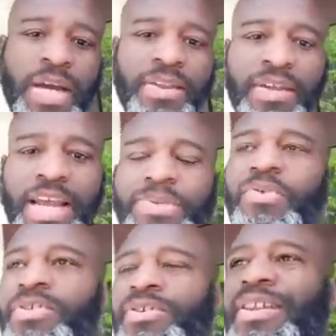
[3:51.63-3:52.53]
The NAPE
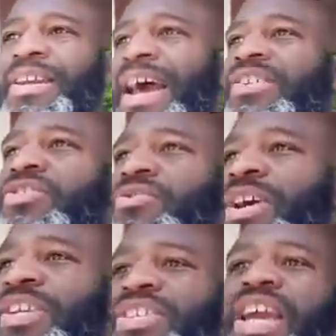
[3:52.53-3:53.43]
scores are the National
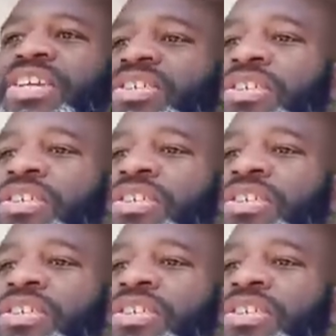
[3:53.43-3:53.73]
Education